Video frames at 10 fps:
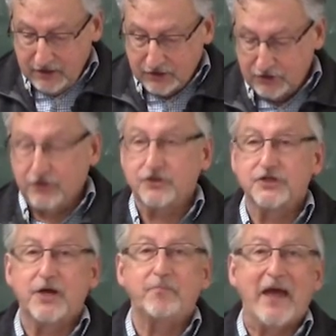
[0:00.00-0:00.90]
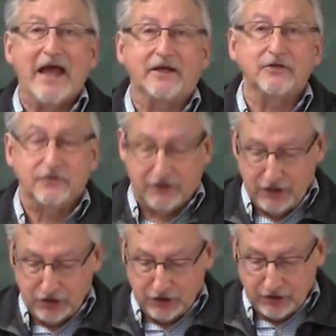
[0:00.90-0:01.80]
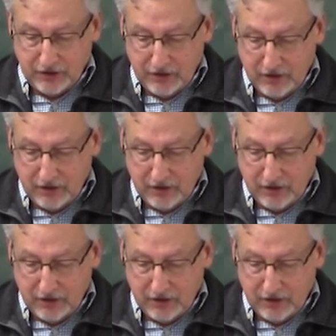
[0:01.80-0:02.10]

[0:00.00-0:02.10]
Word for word: She took a step back into the kitchen.